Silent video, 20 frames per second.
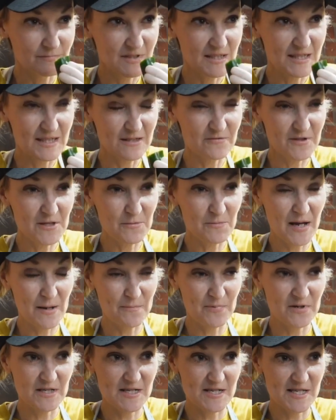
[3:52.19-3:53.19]
give the
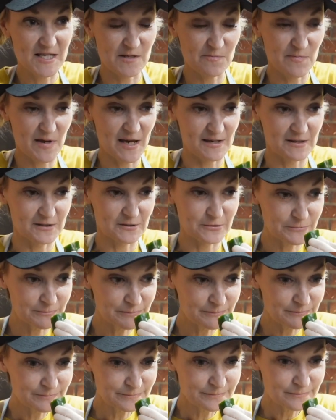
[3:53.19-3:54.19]
pepper a smell
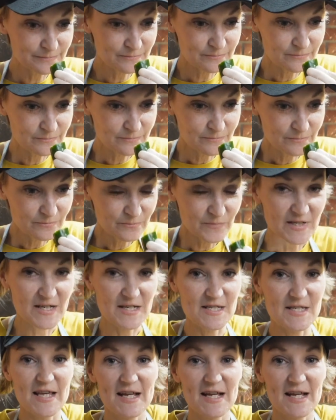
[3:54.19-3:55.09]
because